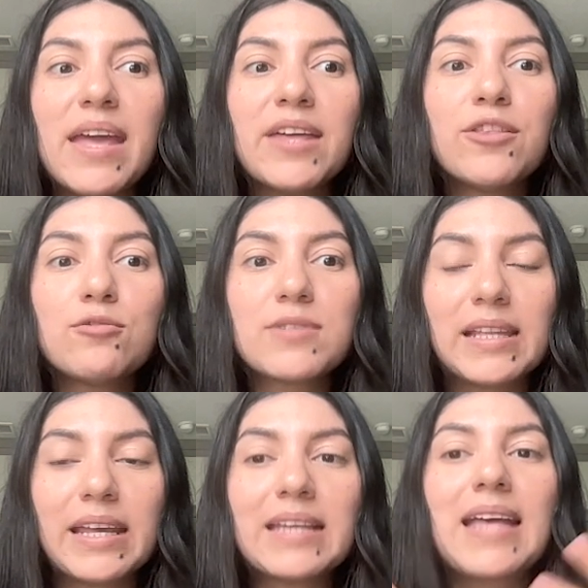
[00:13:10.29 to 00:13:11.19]
make those
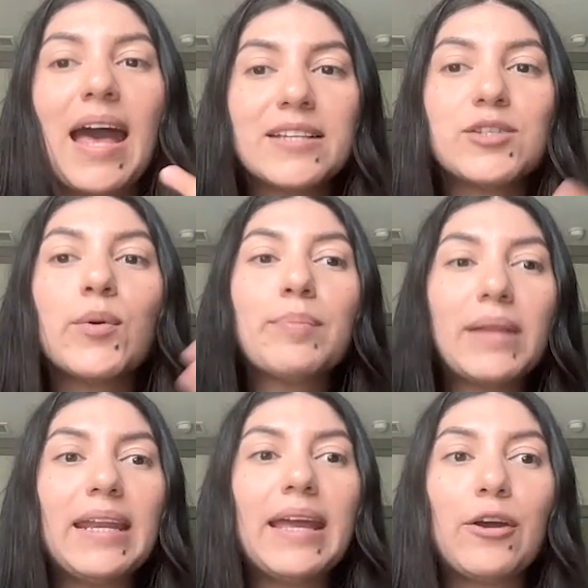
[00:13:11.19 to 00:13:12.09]
links as you are
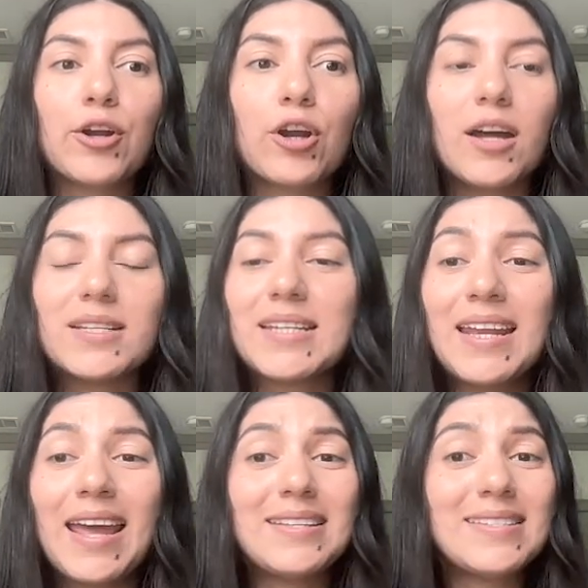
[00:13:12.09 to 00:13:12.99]
planning out your
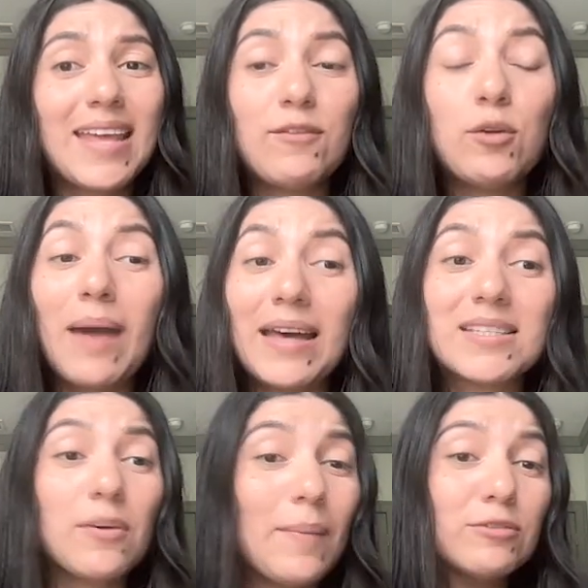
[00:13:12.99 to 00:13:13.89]
content and save you
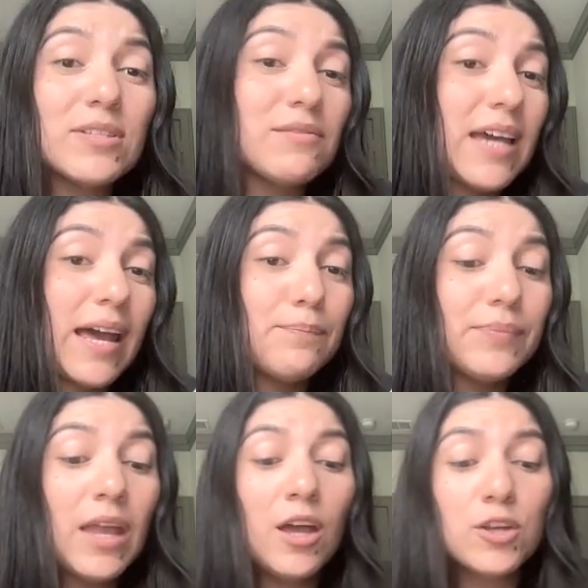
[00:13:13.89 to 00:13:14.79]
massive amounts of time.
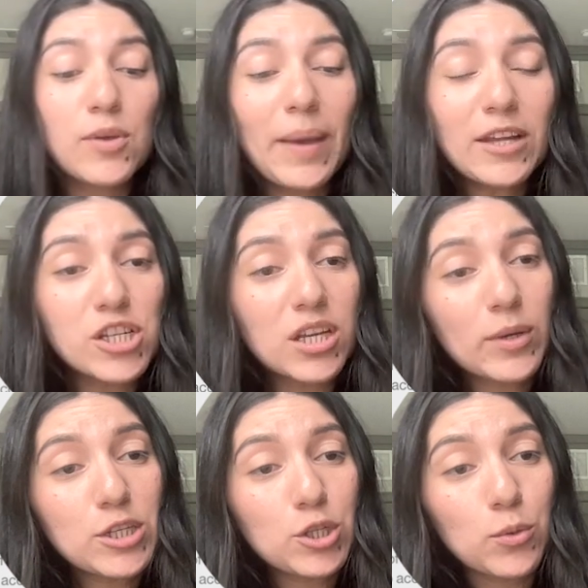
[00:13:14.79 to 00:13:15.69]
So I'm actually
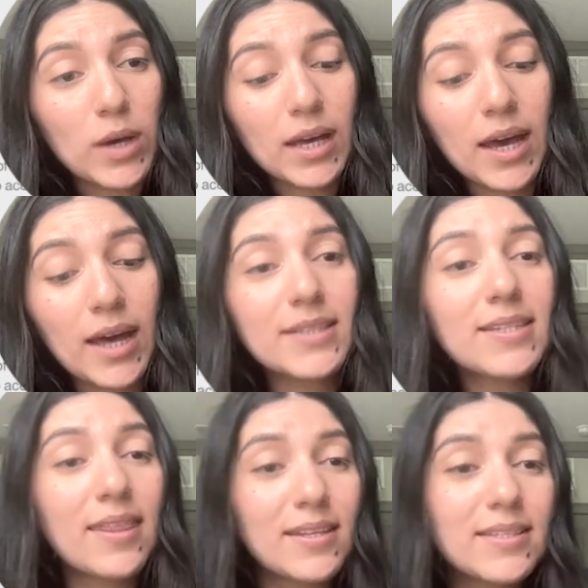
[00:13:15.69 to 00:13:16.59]
going to cut
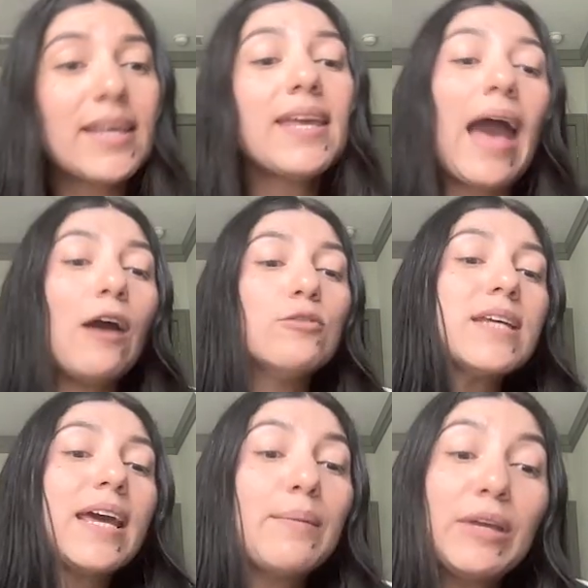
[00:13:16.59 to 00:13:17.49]
this link out,
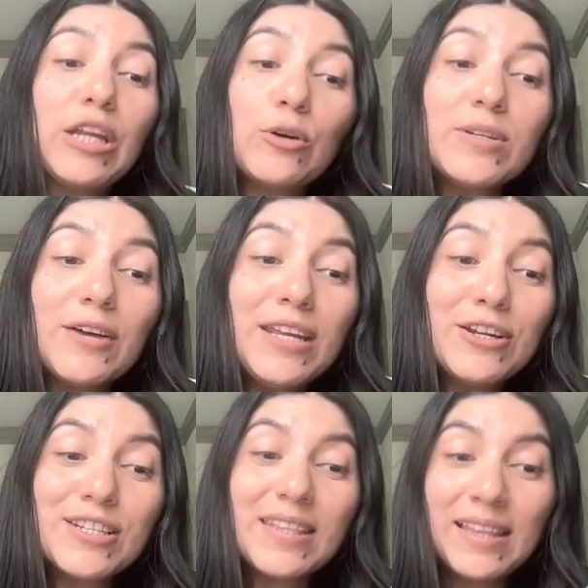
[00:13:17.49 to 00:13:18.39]
and I'm going to go down here
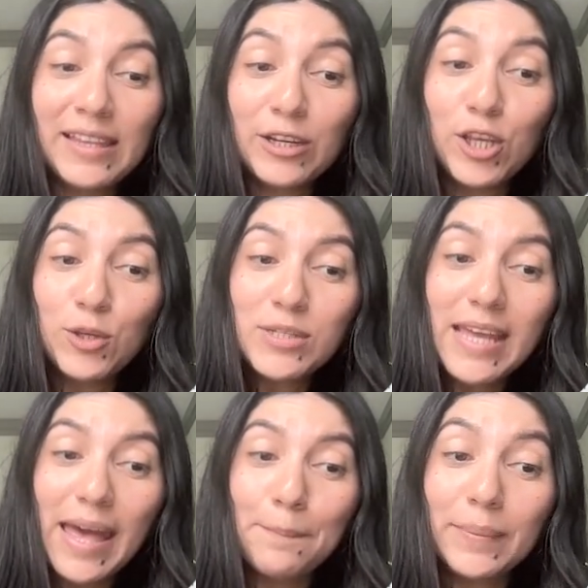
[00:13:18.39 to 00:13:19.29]
to the little
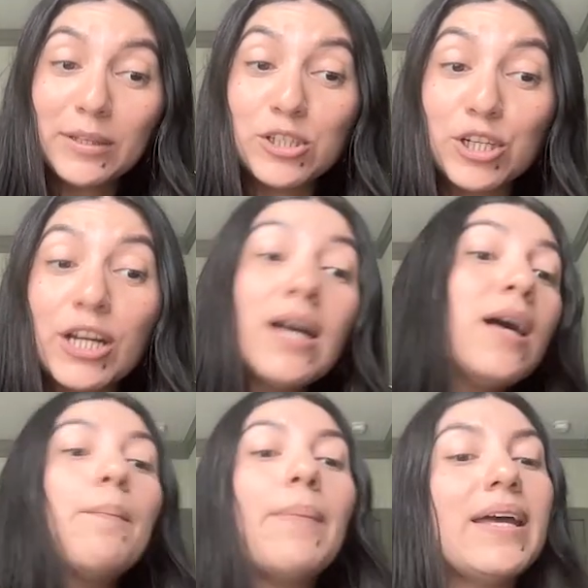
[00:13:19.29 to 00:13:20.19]
UTM builder
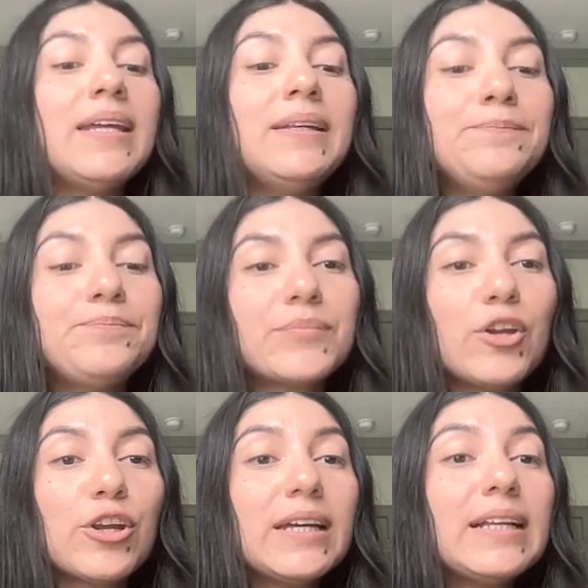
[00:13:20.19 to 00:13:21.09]
button.
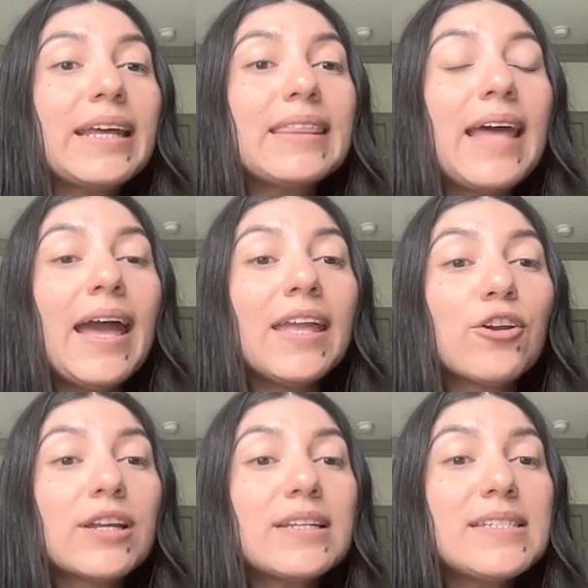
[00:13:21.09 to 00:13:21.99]
You're going to click that, and you're
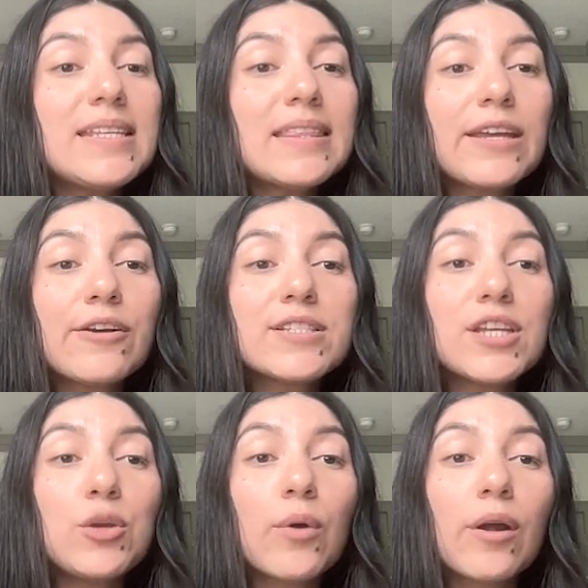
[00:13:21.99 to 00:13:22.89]
going to see that there is a
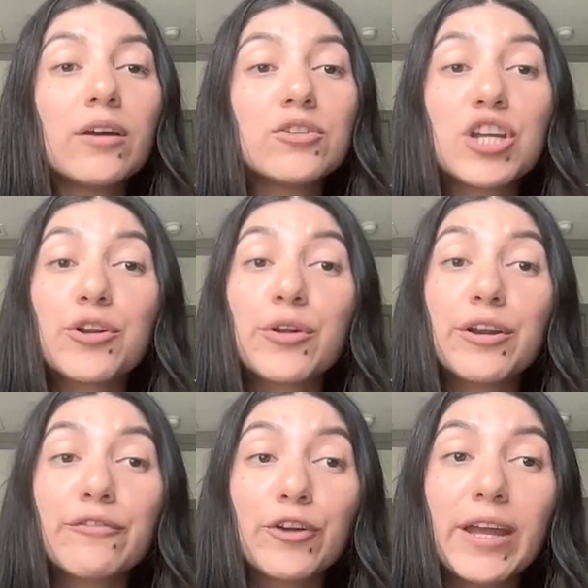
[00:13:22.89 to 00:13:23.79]
URL
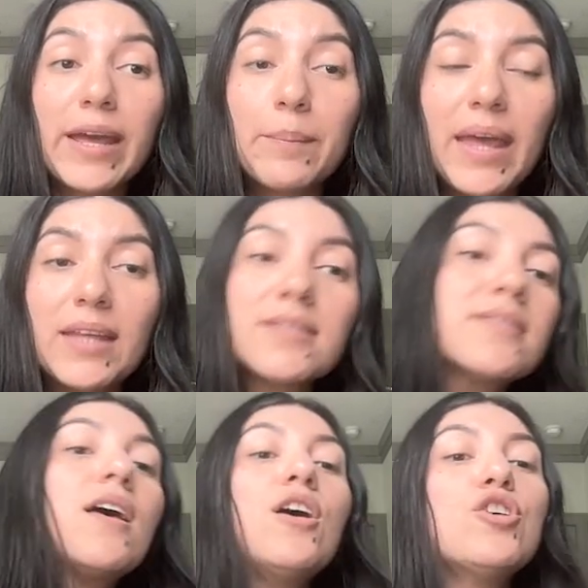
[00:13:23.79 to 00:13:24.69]
generator for campaigns.
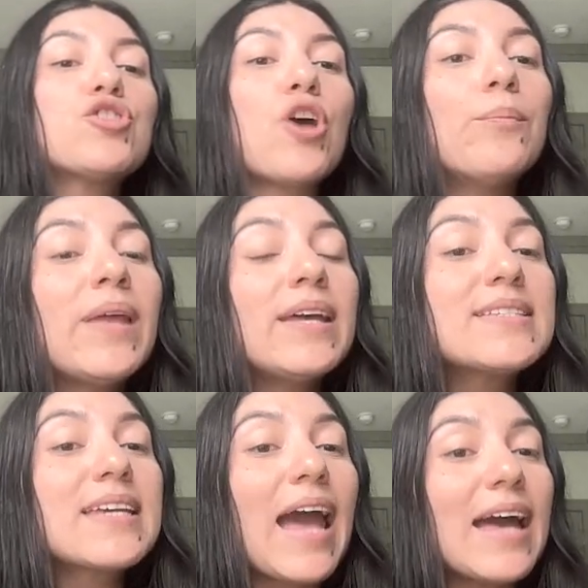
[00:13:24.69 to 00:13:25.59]
So it's
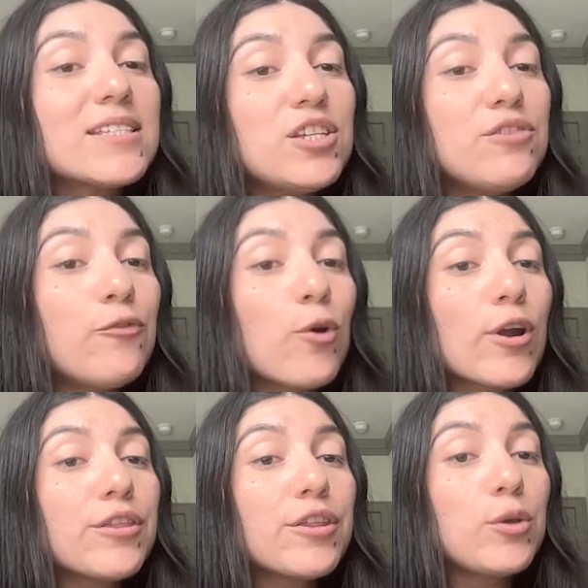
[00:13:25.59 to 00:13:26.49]
going to ask you
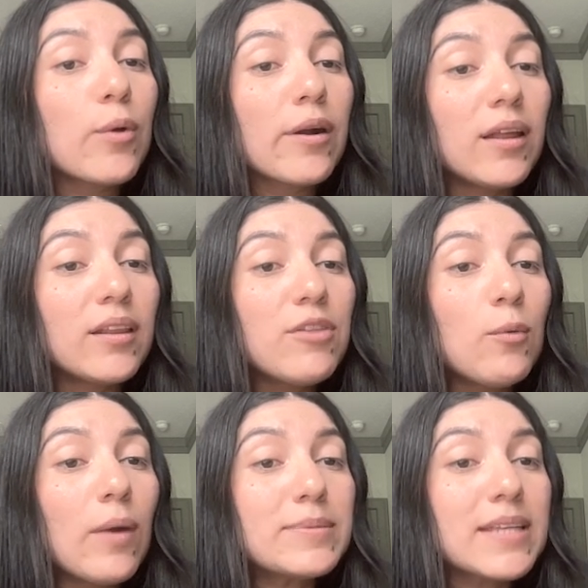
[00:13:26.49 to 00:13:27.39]
for the URL of the
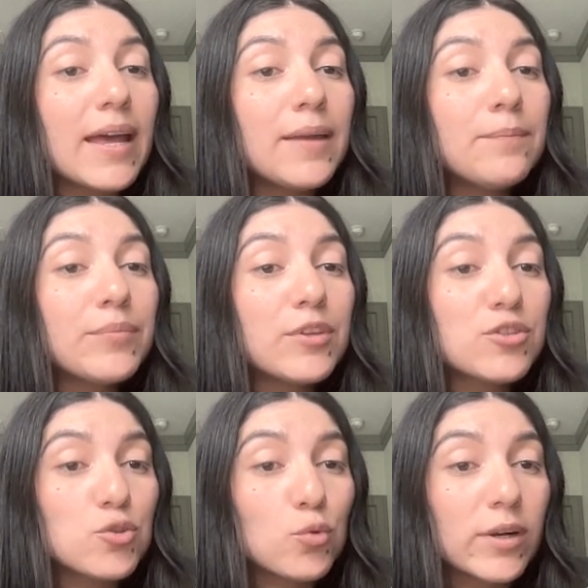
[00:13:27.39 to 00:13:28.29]
website, the
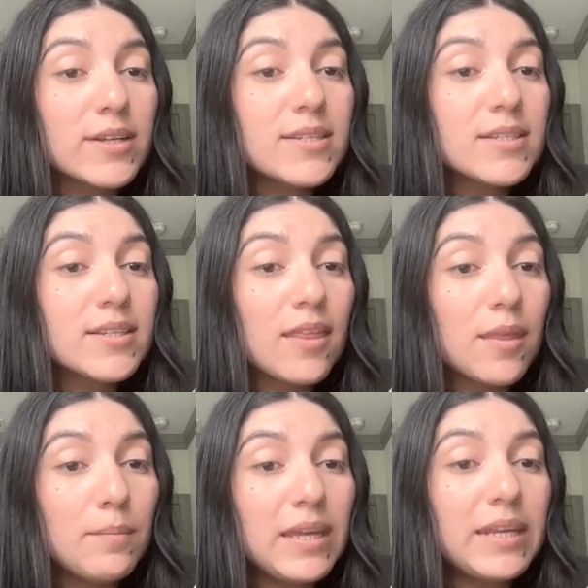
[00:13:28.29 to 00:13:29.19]
source,
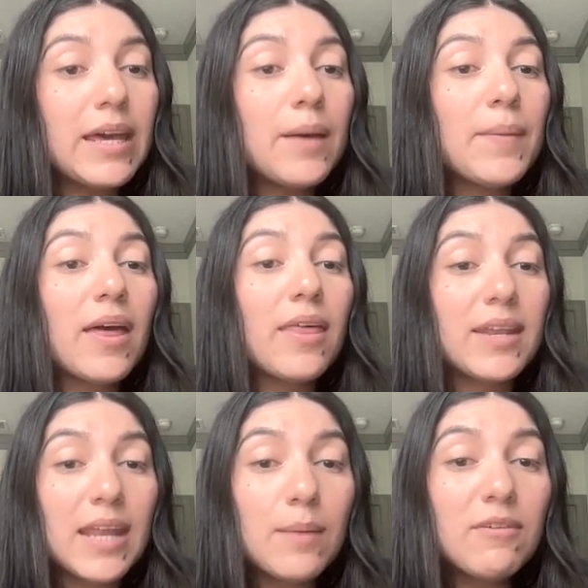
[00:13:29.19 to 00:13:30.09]
the medium, the
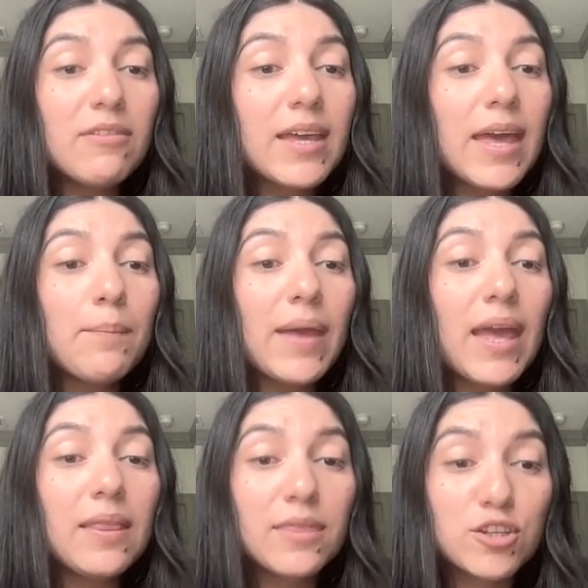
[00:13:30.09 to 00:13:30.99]
name of the
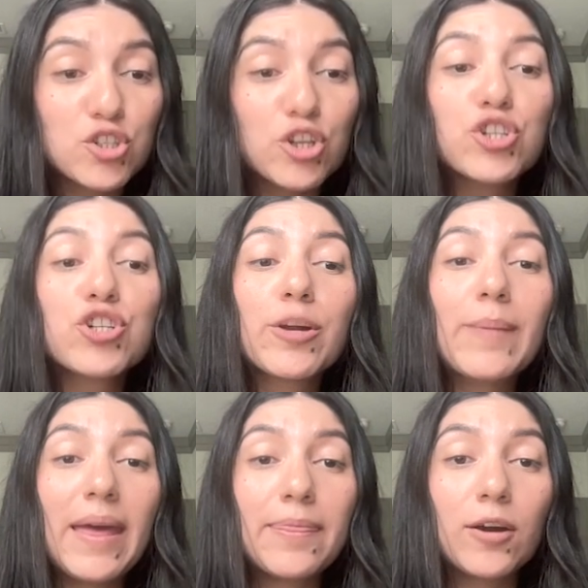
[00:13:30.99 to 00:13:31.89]
campaign, the search term,
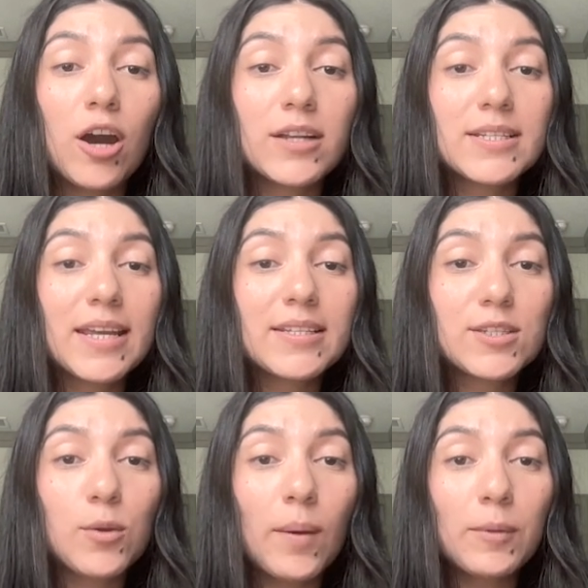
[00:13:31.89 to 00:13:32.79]
and the content.
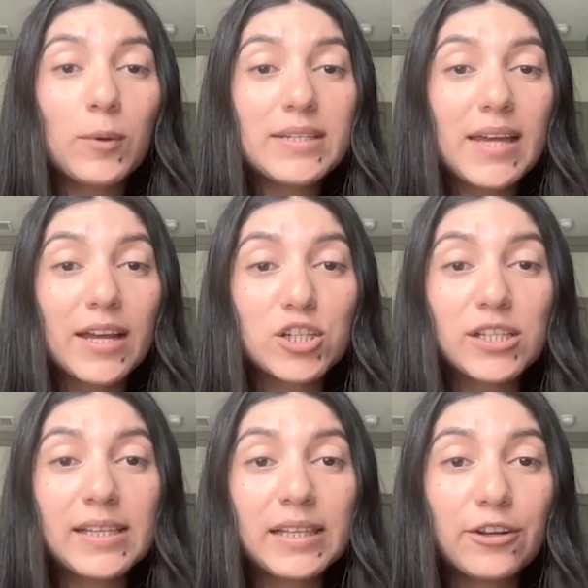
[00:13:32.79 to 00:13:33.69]
So I'm going to
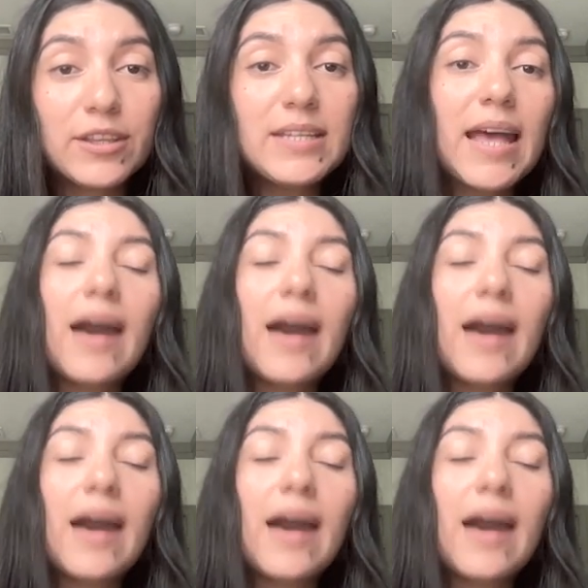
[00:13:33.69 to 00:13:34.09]
actually clear these